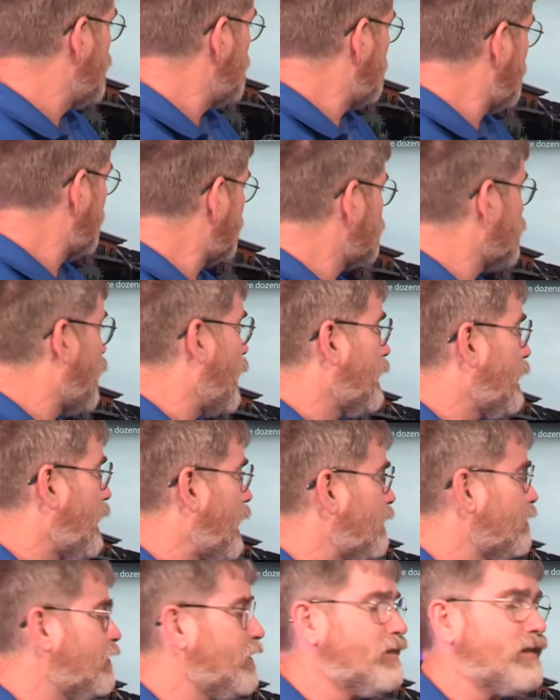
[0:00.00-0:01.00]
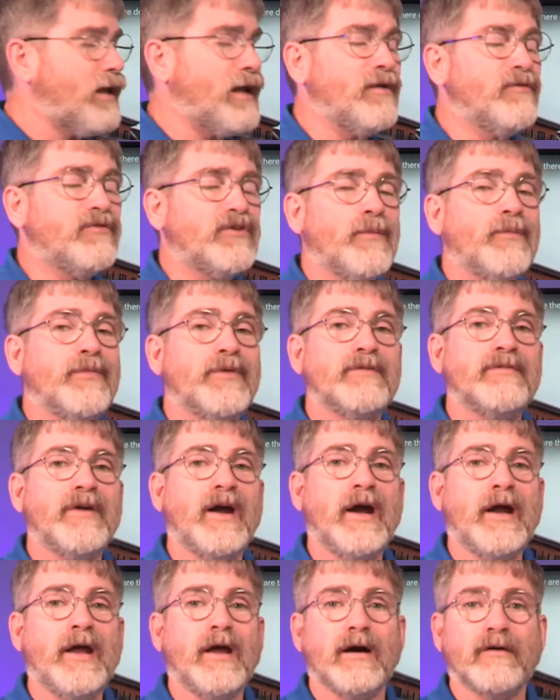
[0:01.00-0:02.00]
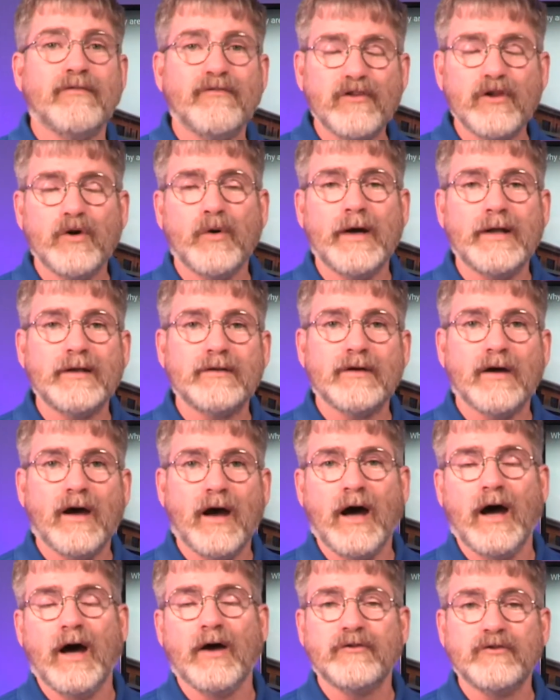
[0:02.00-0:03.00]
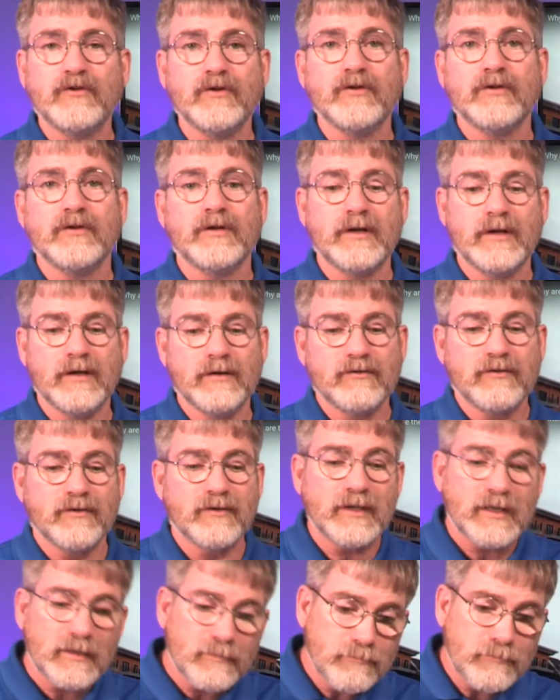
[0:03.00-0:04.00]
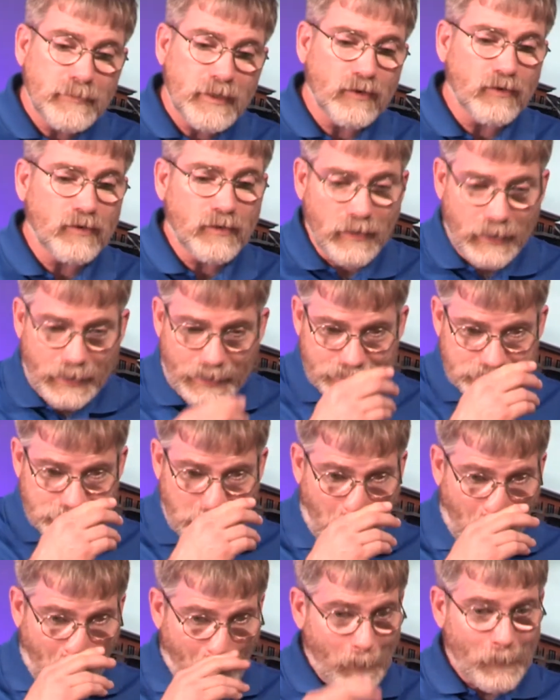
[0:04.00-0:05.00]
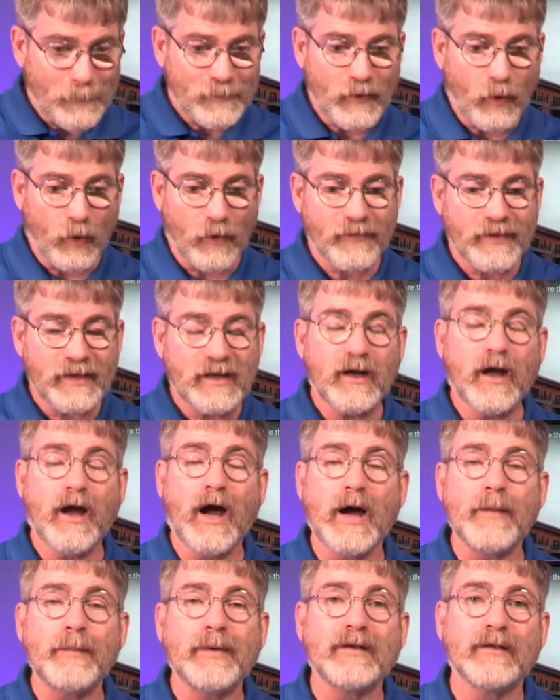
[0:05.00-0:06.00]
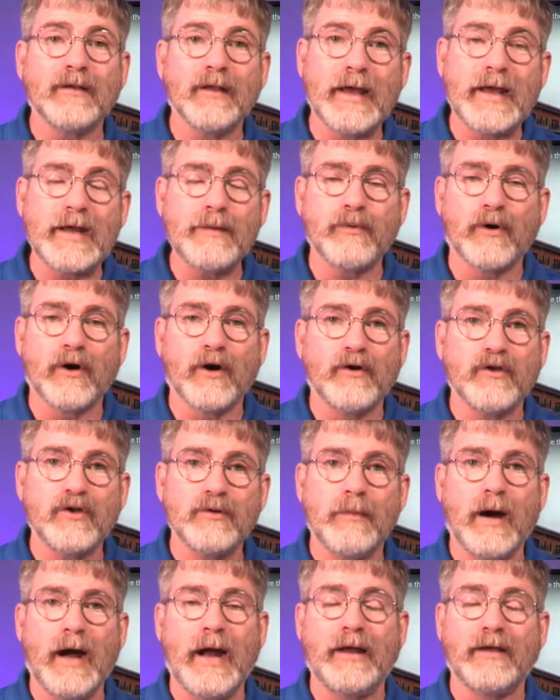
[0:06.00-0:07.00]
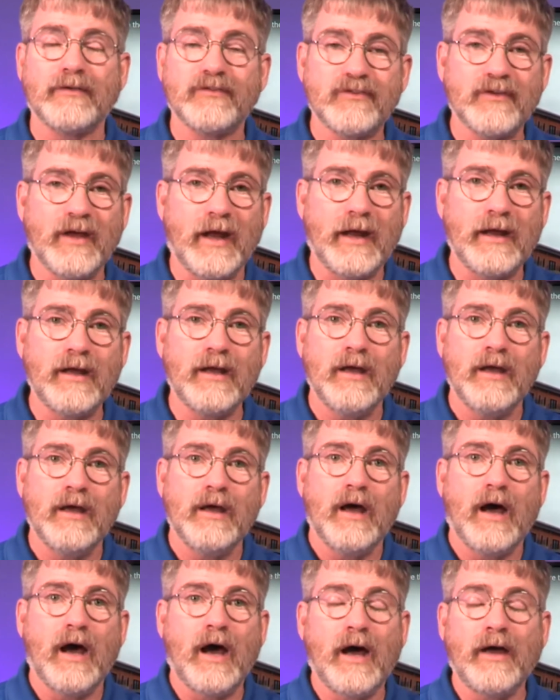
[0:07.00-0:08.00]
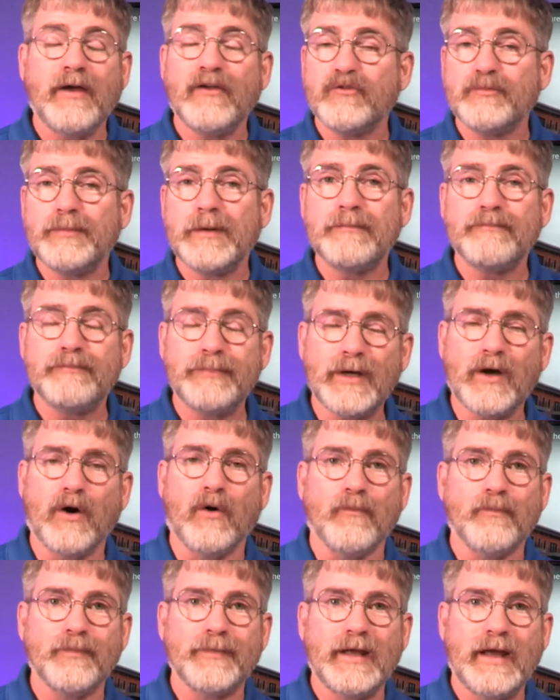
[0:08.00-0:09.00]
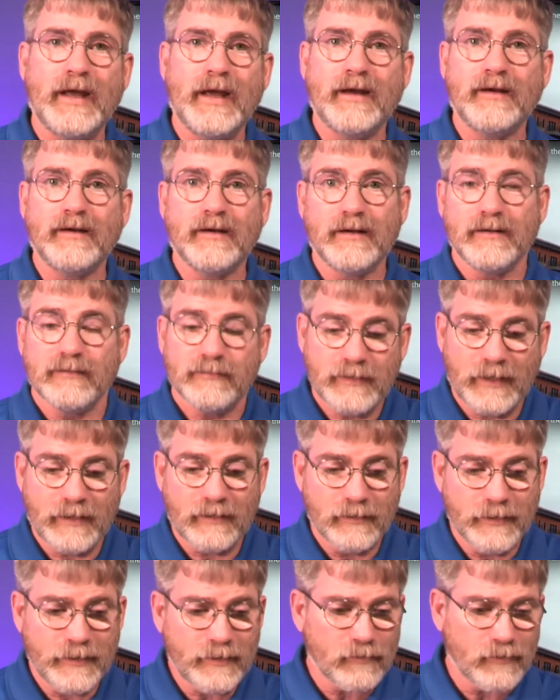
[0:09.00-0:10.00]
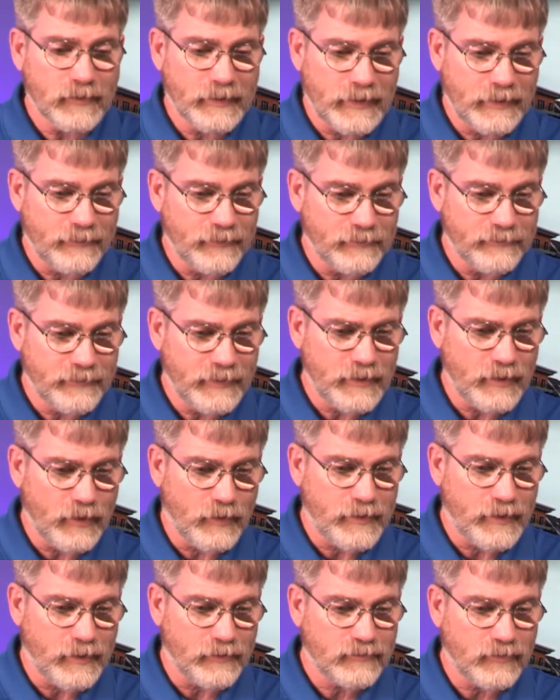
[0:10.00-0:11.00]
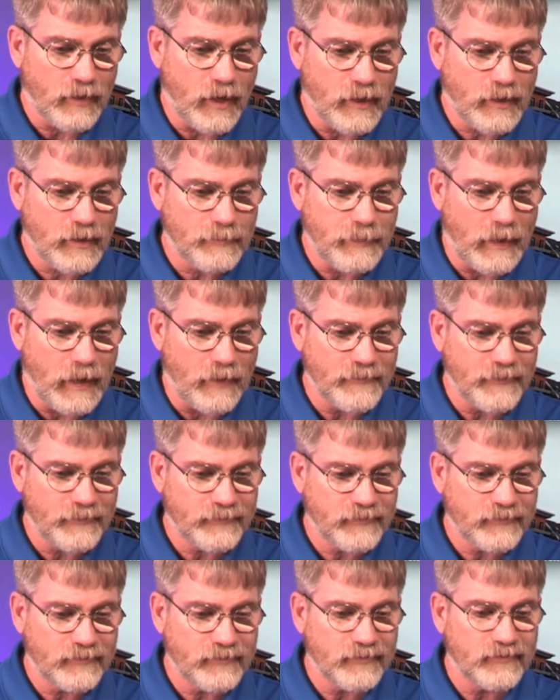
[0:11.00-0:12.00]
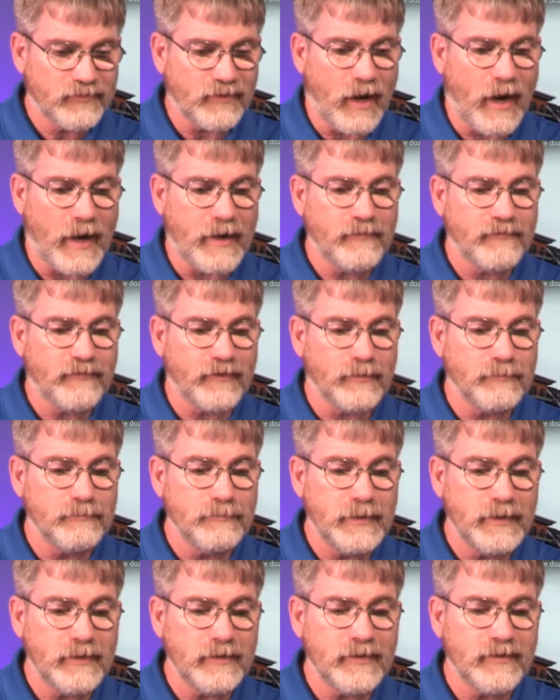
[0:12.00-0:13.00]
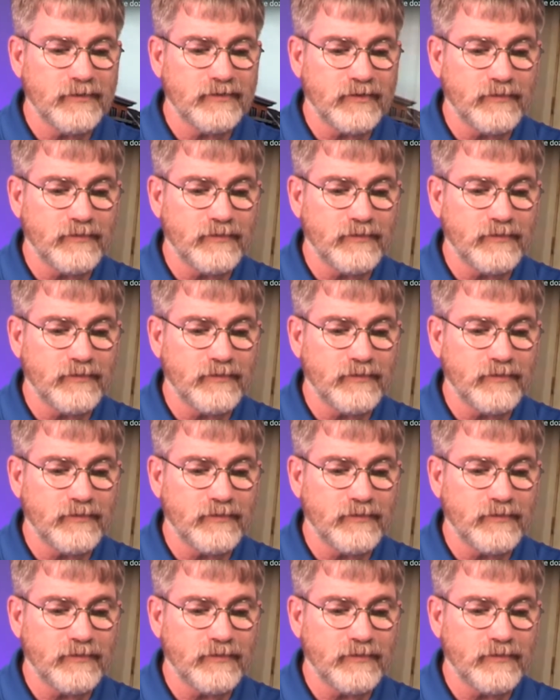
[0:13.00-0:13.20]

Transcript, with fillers: But it's like everything from the very affluent to the middle class, or the common laborer, you might say, has been built. And they literally, in the video here, talk about this is designed for millions